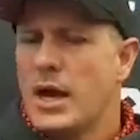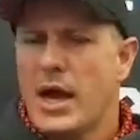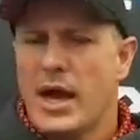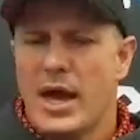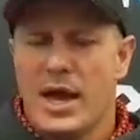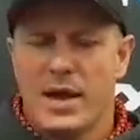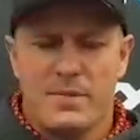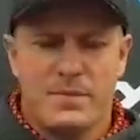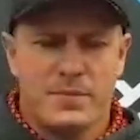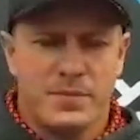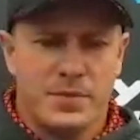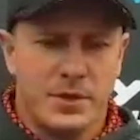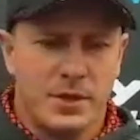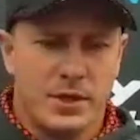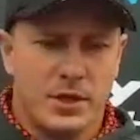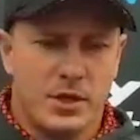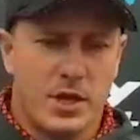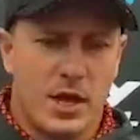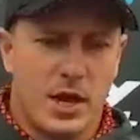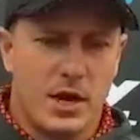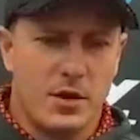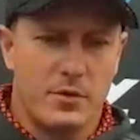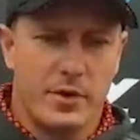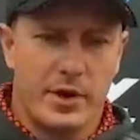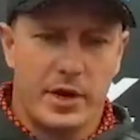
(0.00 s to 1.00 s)
You
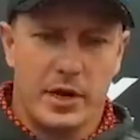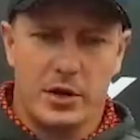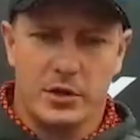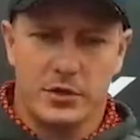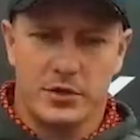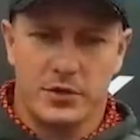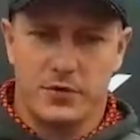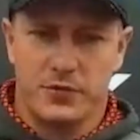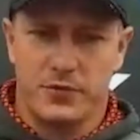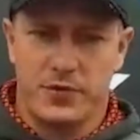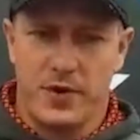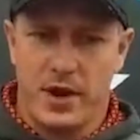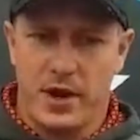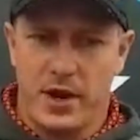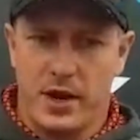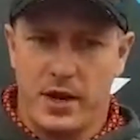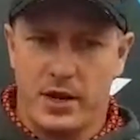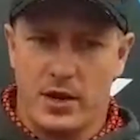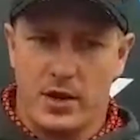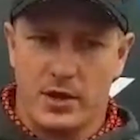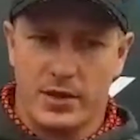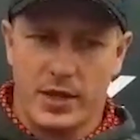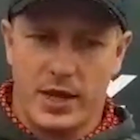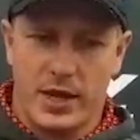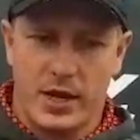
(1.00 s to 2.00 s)
can't really look too far ahead
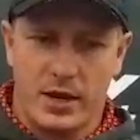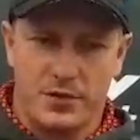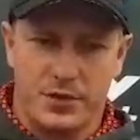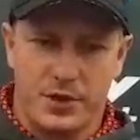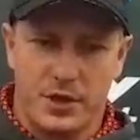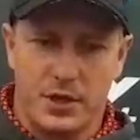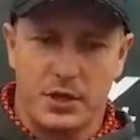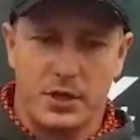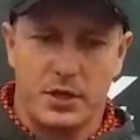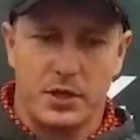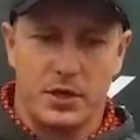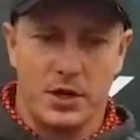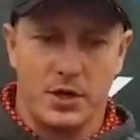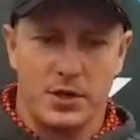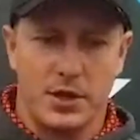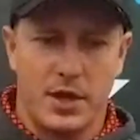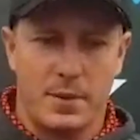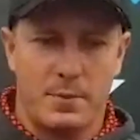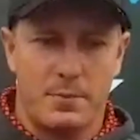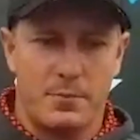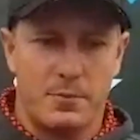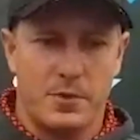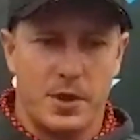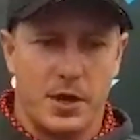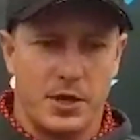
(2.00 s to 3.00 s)
like that. I think
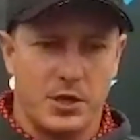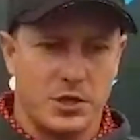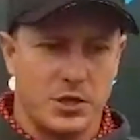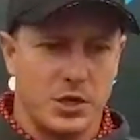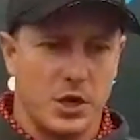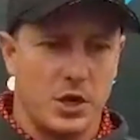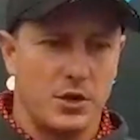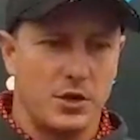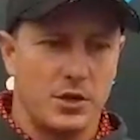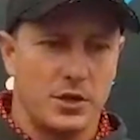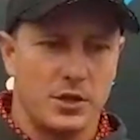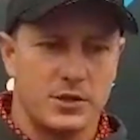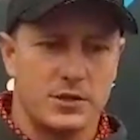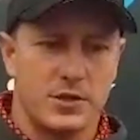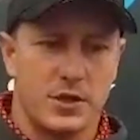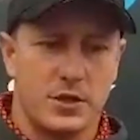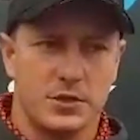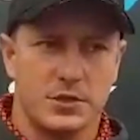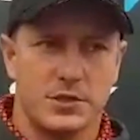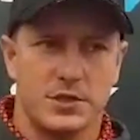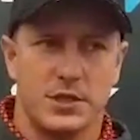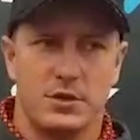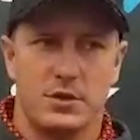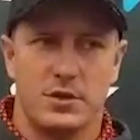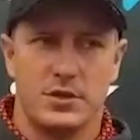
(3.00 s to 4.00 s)
they showed in this
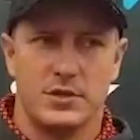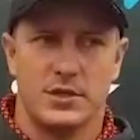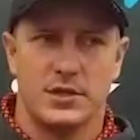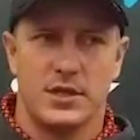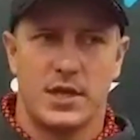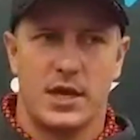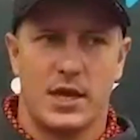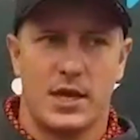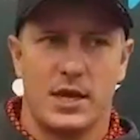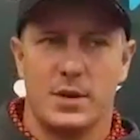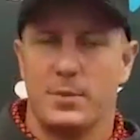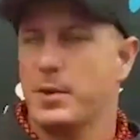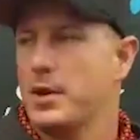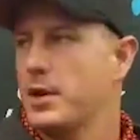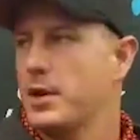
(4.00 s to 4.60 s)
whole series that they're going to